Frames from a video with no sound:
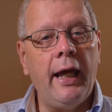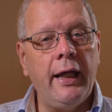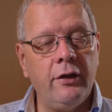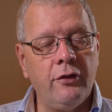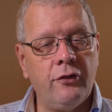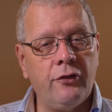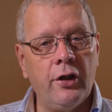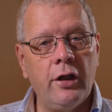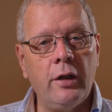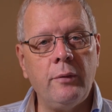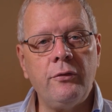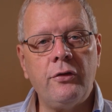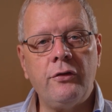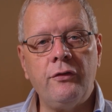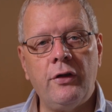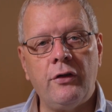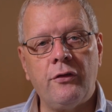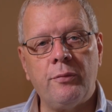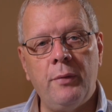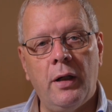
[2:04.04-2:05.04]
In terms
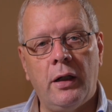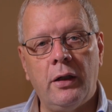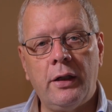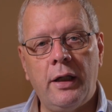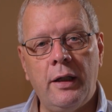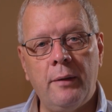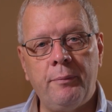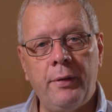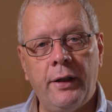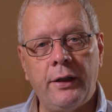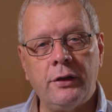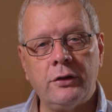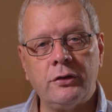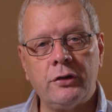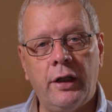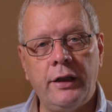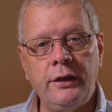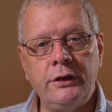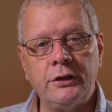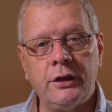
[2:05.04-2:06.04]
of its market
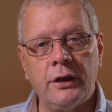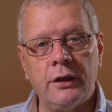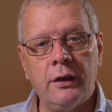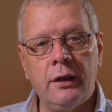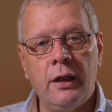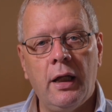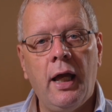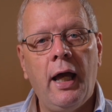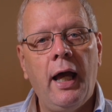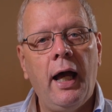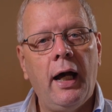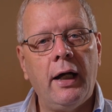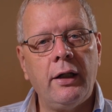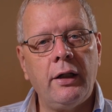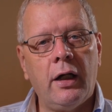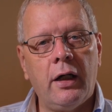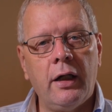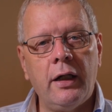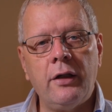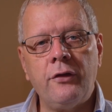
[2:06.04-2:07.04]
penetration,
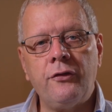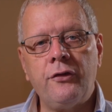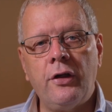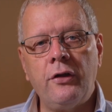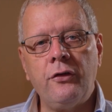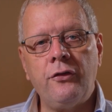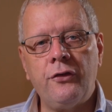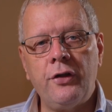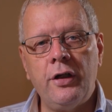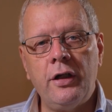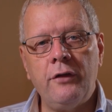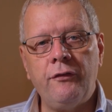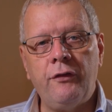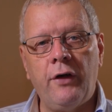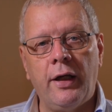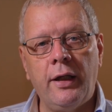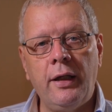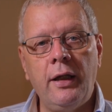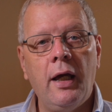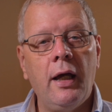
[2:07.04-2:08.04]
an ISO
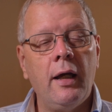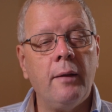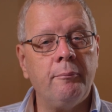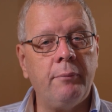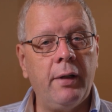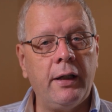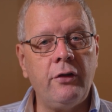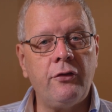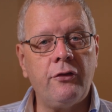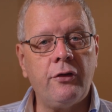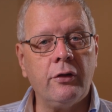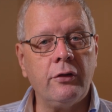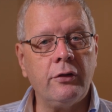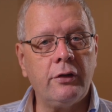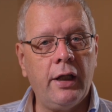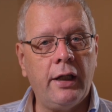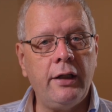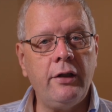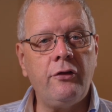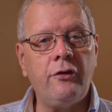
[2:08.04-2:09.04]
survey based
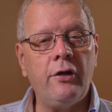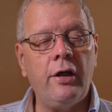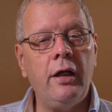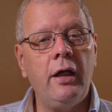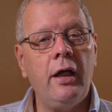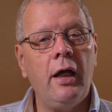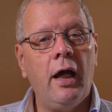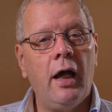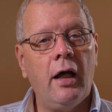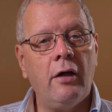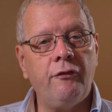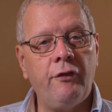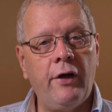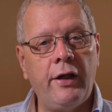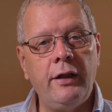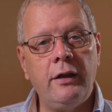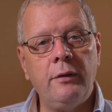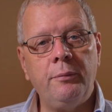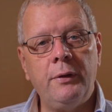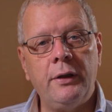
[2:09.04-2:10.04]
on data
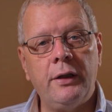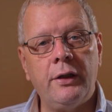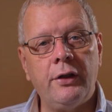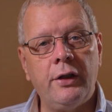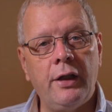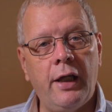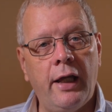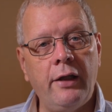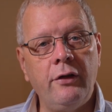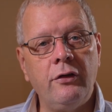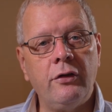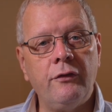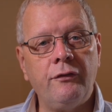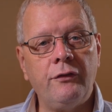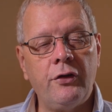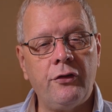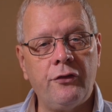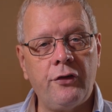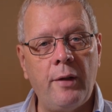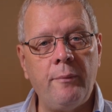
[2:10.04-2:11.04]
available at the end
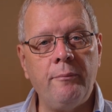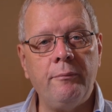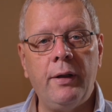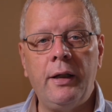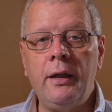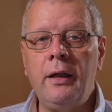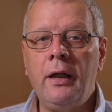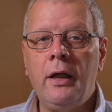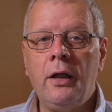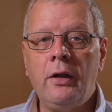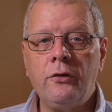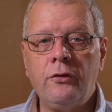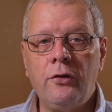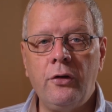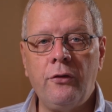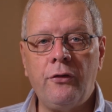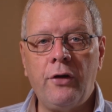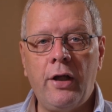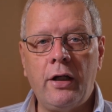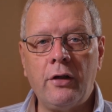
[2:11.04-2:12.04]
of December
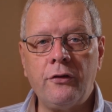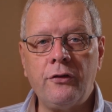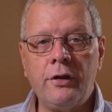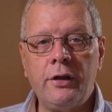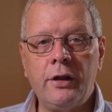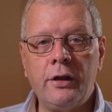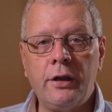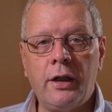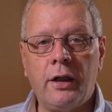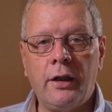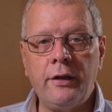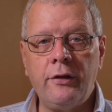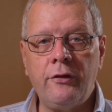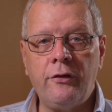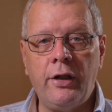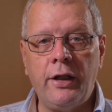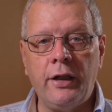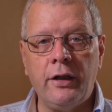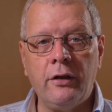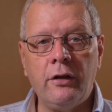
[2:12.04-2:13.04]

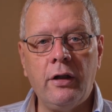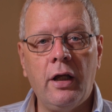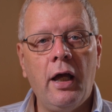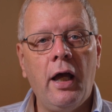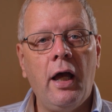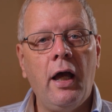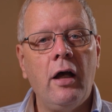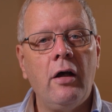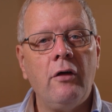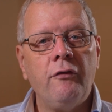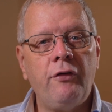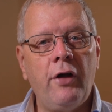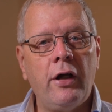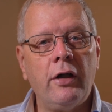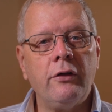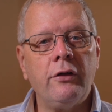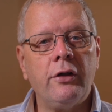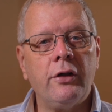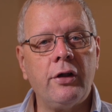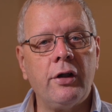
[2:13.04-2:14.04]
2019
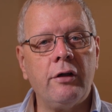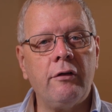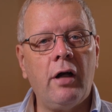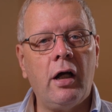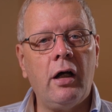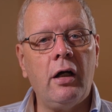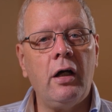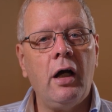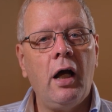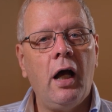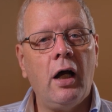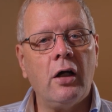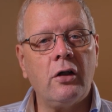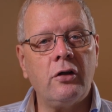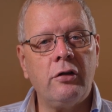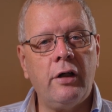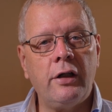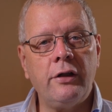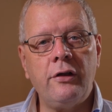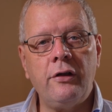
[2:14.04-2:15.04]
found that there are
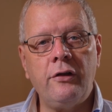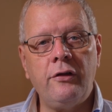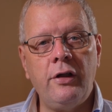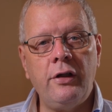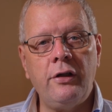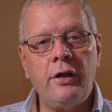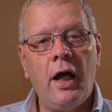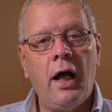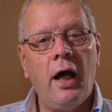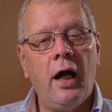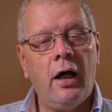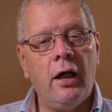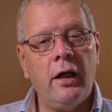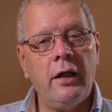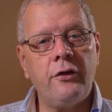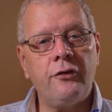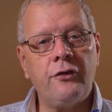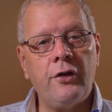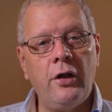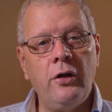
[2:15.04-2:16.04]
accredited
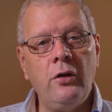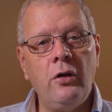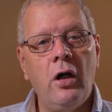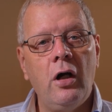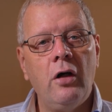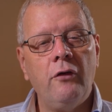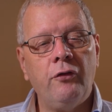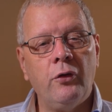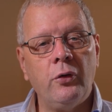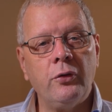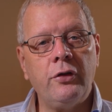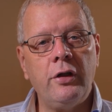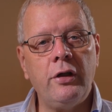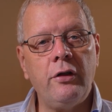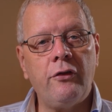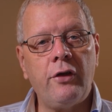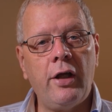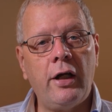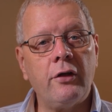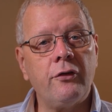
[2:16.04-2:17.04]
ISO
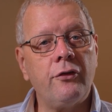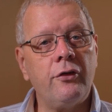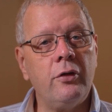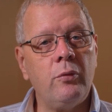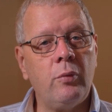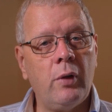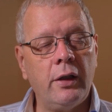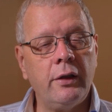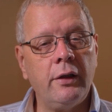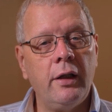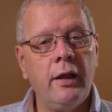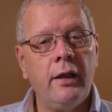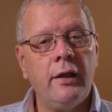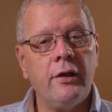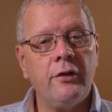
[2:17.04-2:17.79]
14001